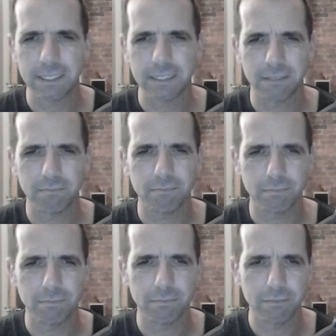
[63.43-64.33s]
to
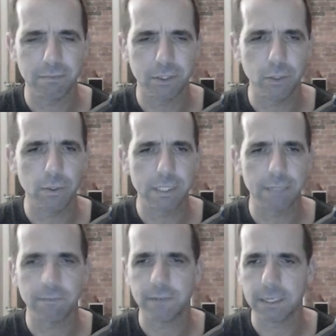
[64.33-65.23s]
do
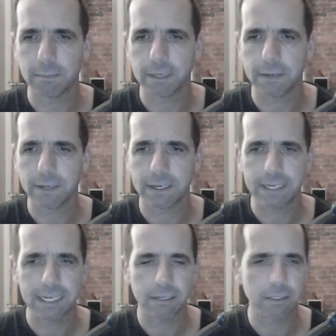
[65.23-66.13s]
something about that
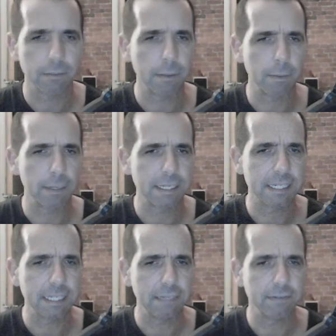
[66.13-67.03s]
now, so maybe play
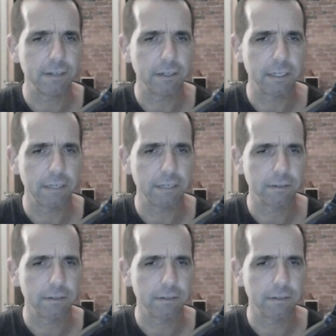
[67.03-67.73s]
c5.